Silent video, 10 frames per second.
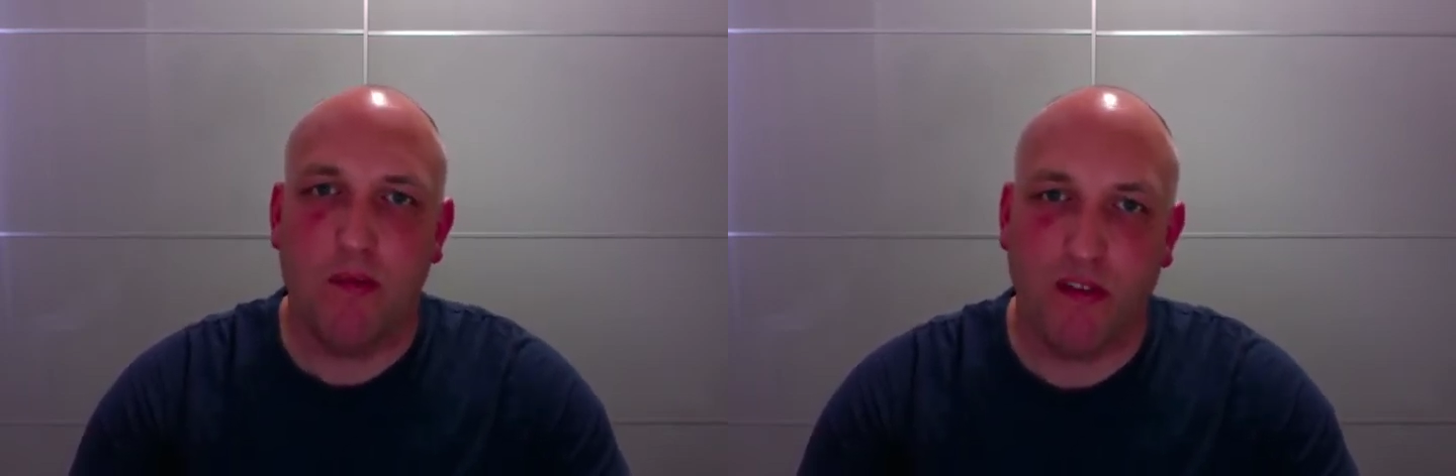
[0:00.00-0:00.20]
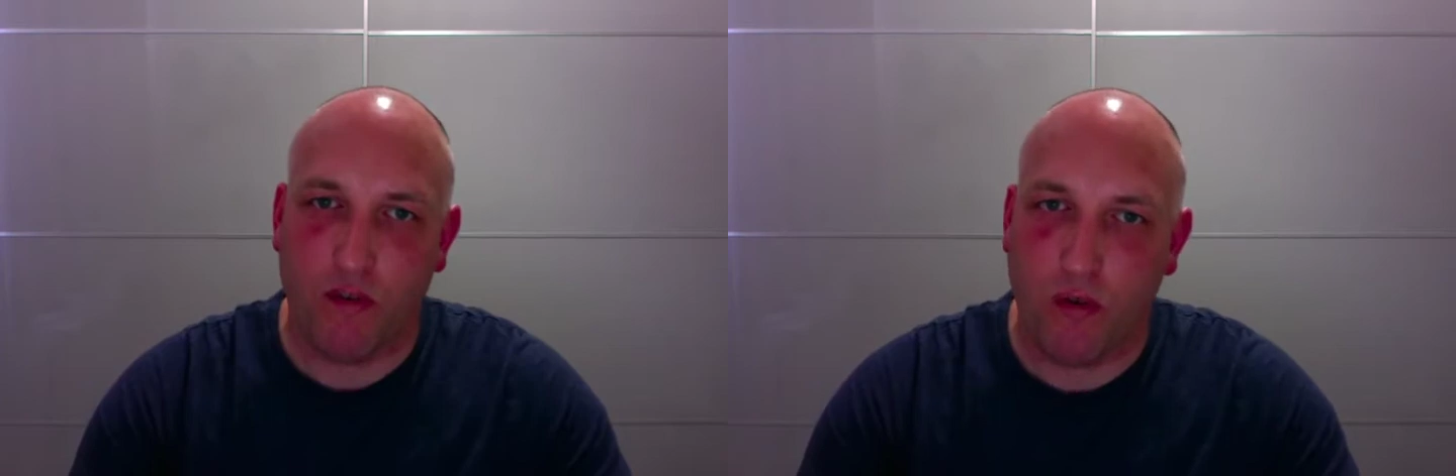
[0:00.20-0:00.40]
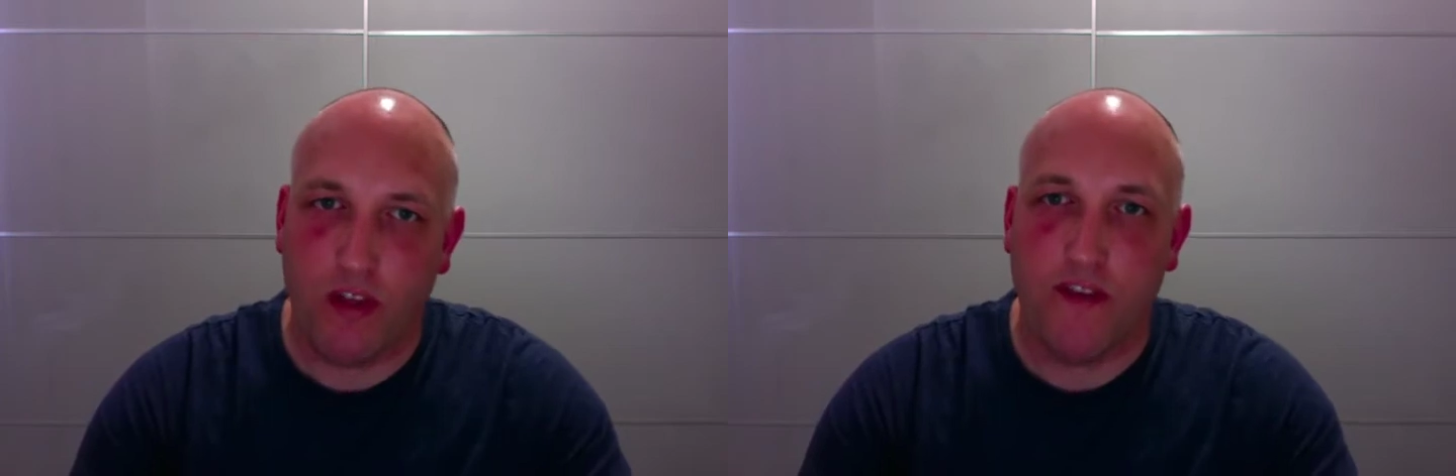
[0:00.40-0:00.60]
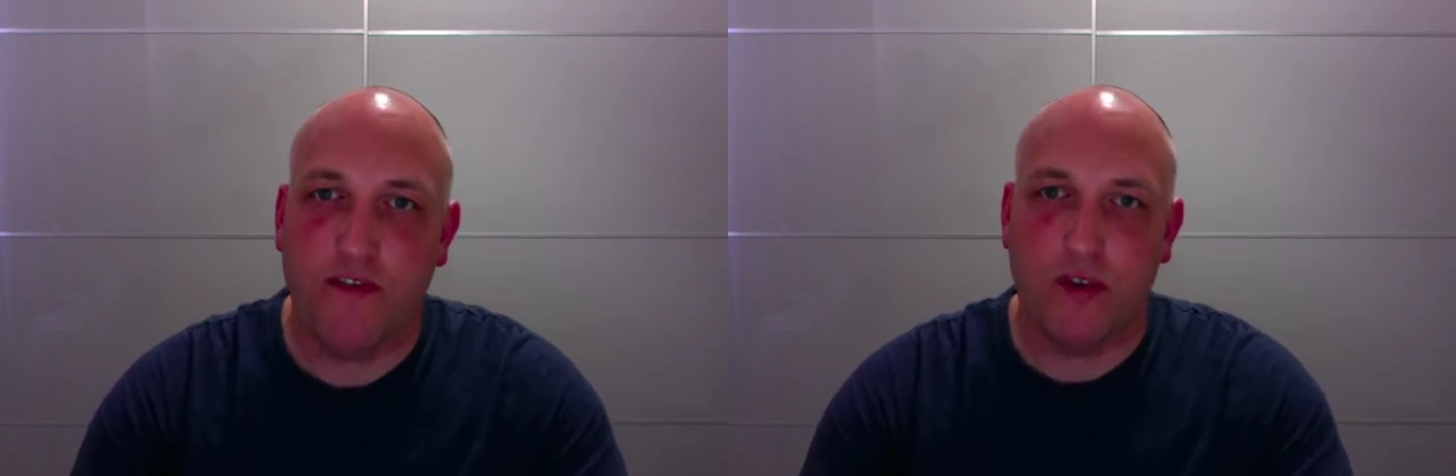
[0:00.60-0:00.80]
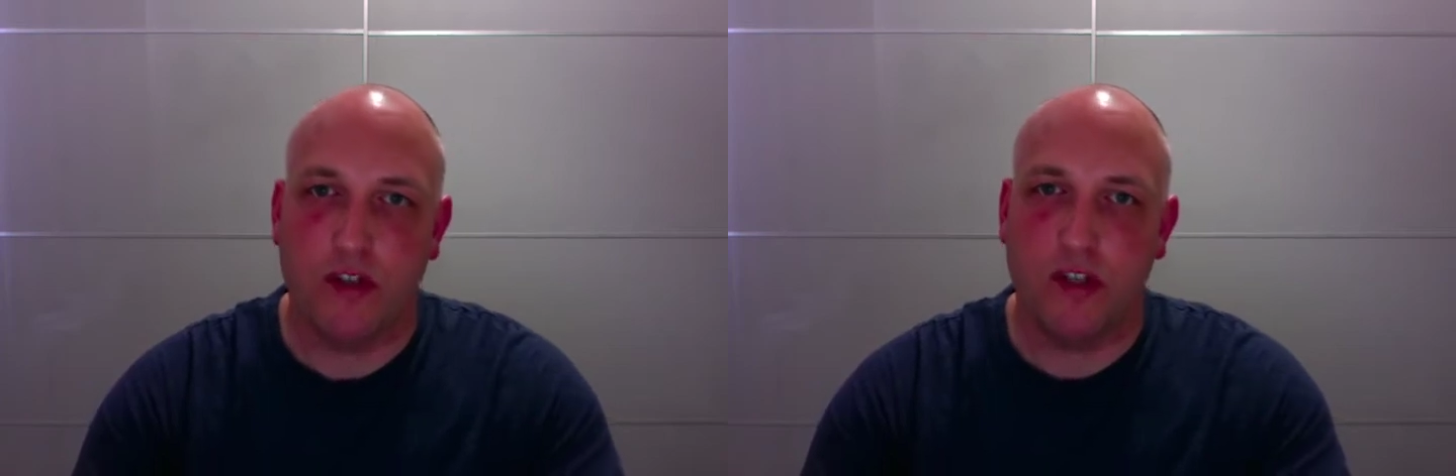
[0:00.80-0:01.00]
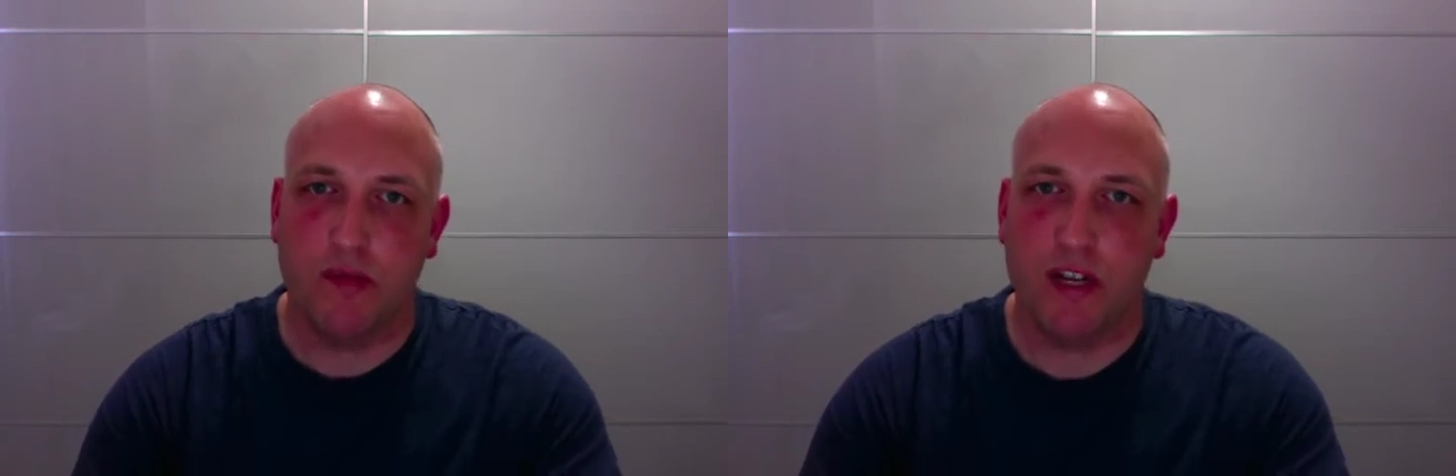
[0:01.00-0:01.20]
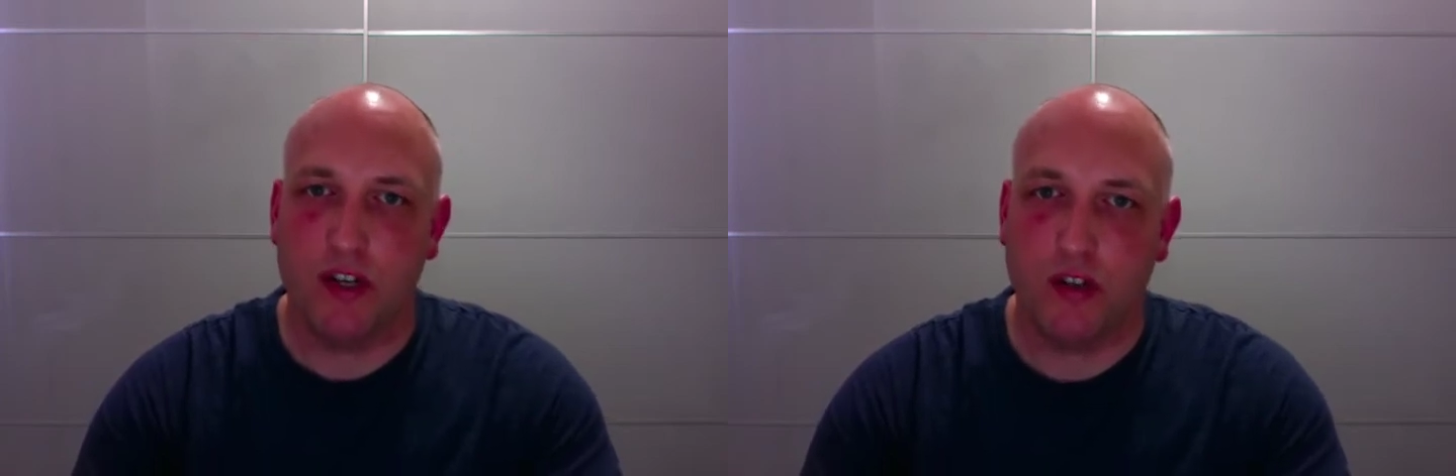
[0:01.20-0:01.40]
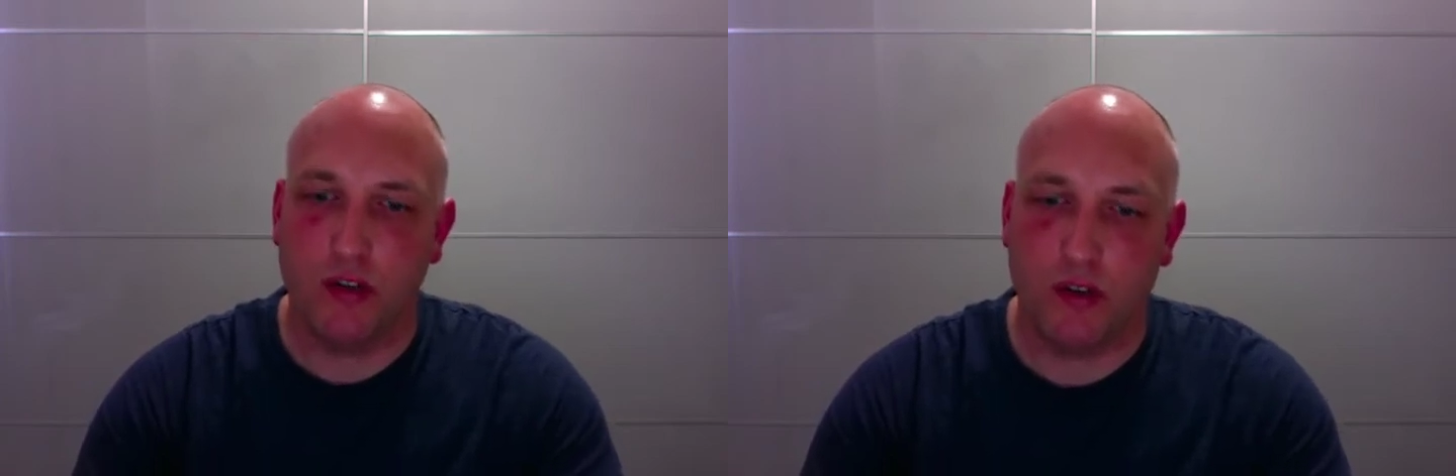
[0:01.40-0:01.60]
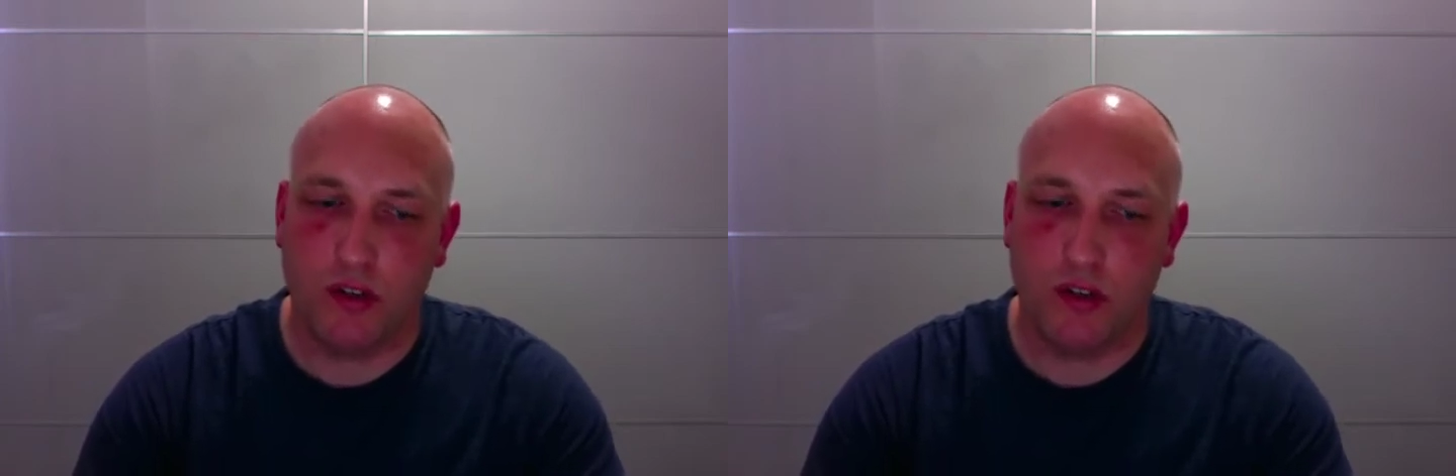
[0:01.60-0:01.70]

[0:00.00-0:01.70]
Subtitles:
before the invoice has been issued,